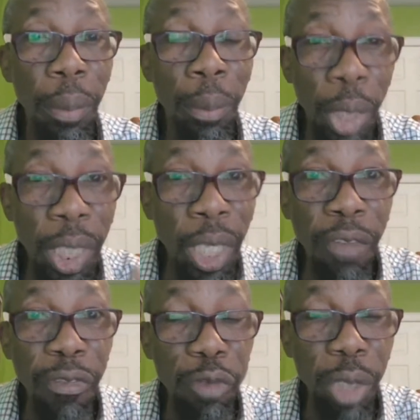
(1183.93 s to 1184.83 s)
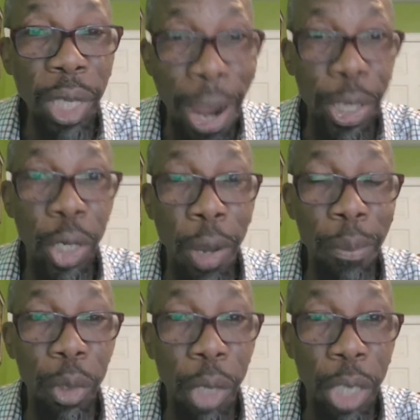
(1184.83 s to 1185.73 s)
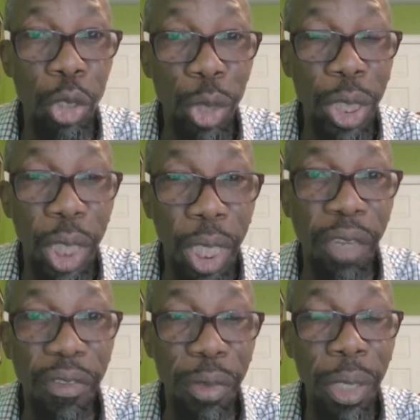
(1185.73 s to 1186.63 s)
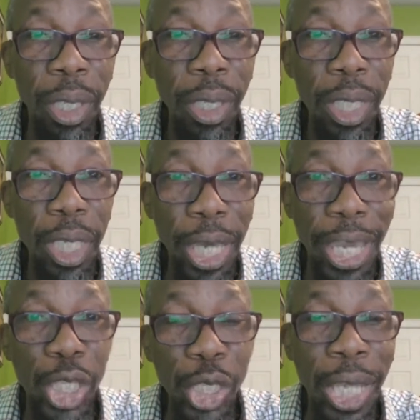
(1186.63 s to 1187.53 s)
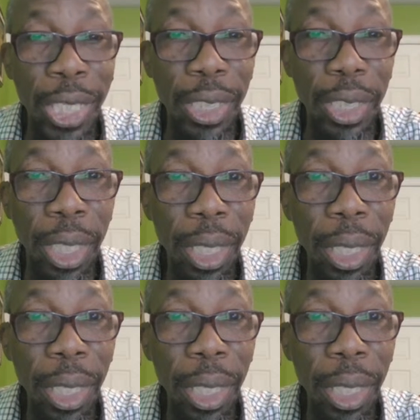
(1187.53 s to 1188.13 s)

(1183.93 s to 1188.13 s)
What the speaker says: But if Caricom countries give the Haitians